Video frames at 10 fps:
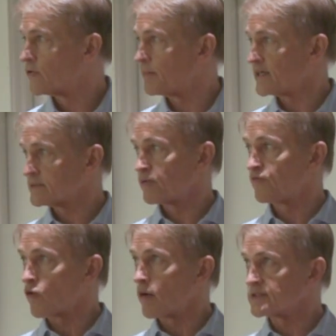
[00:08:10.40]
robust
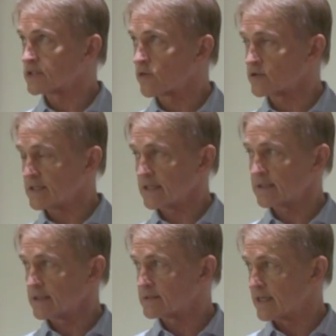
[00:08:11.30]
performance across
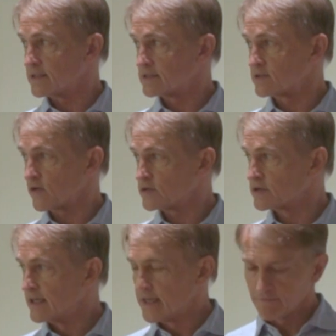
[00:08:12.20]
settings, and it's
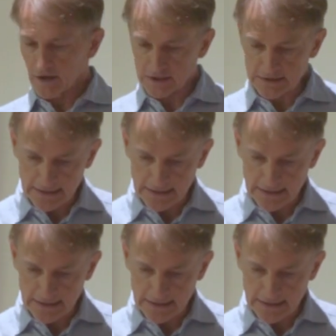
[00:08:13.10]
not very